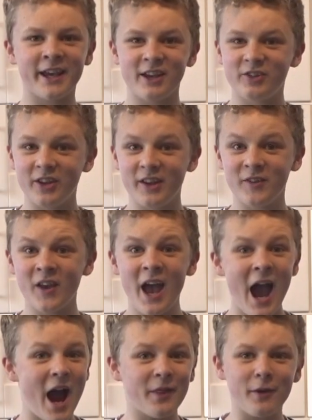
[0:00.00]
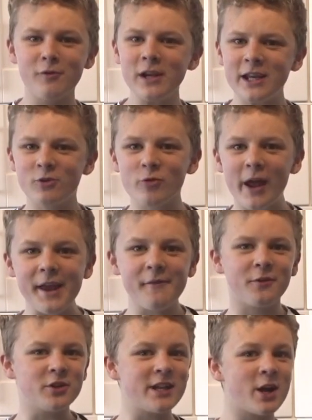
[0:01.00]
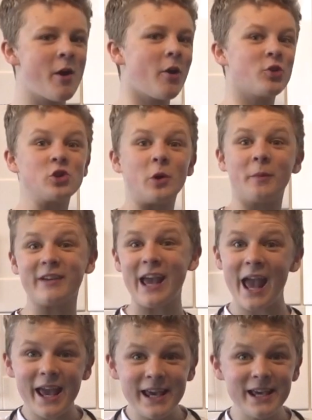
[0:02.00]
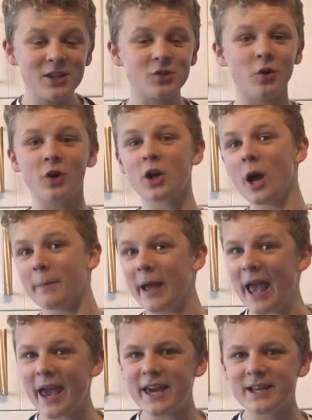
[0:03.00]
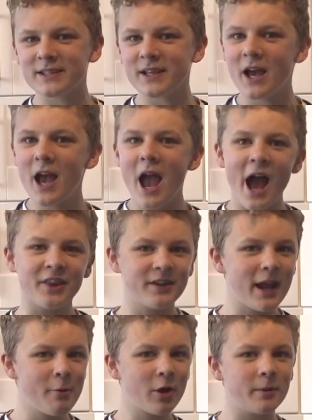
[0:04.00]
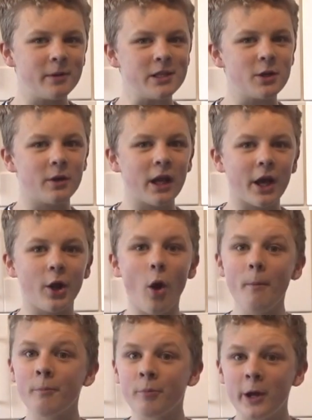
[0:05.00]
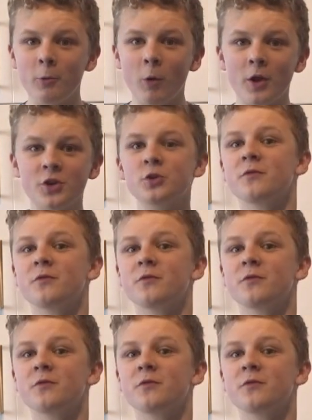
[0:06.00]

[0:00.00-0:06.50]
kisses, and they're really great for decorating on top of cakes or cupcakes. And today we're going to be doing like ombre ones with